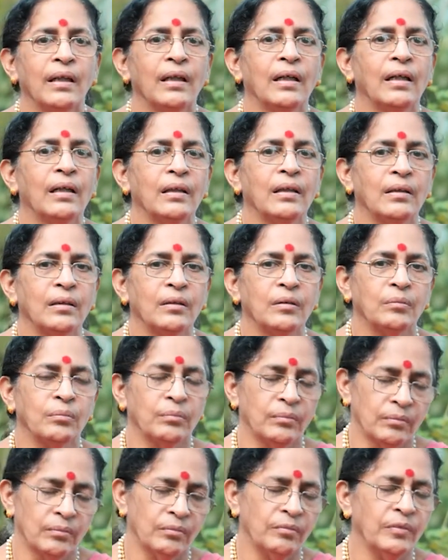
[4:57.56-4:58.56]

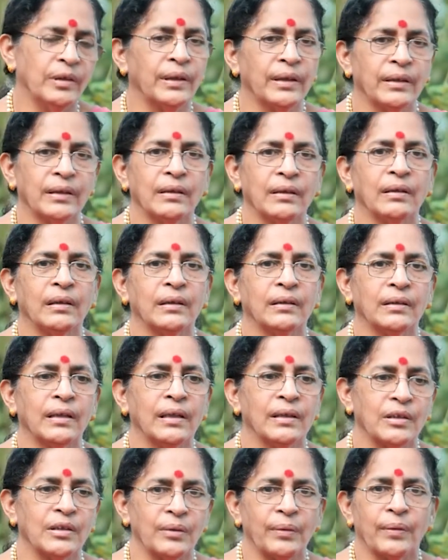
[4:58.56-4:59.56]
with this
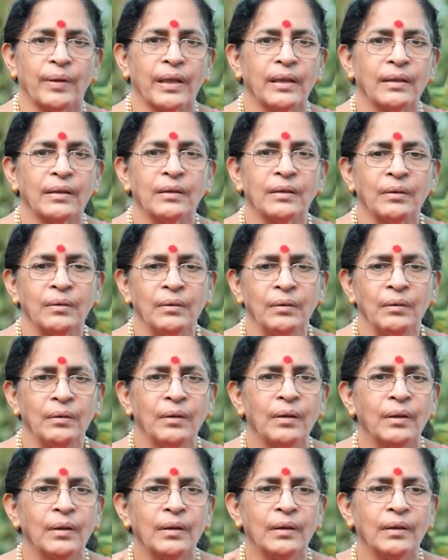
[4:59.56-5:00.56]
sense organ. So
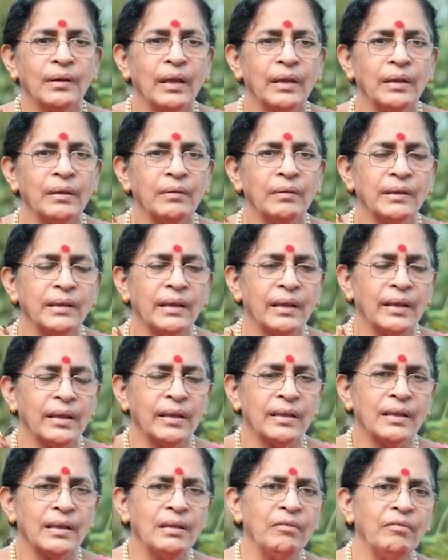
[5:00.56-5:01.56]
that was the
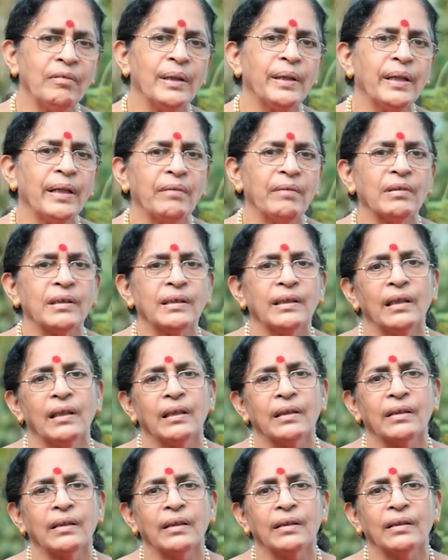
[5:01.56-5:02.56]
reason why I was
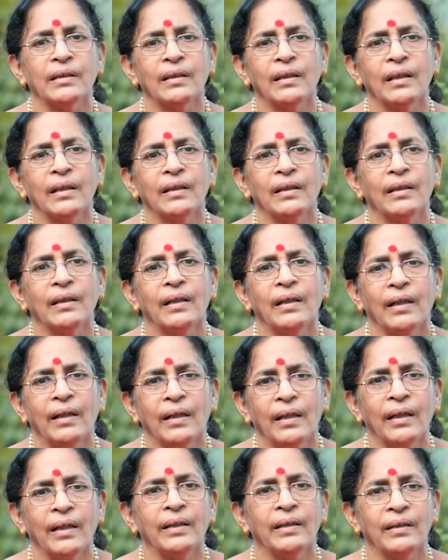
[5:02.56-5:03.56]
selecting the
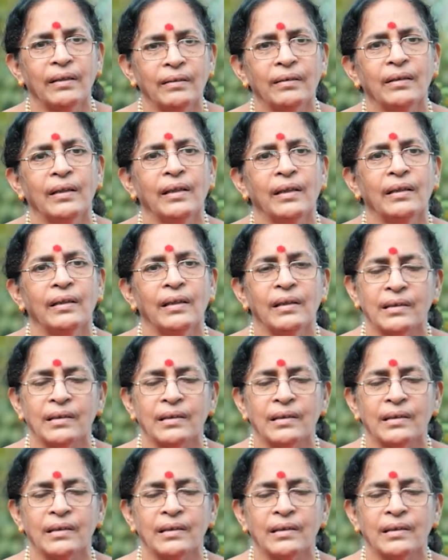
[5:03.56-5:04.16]
eye and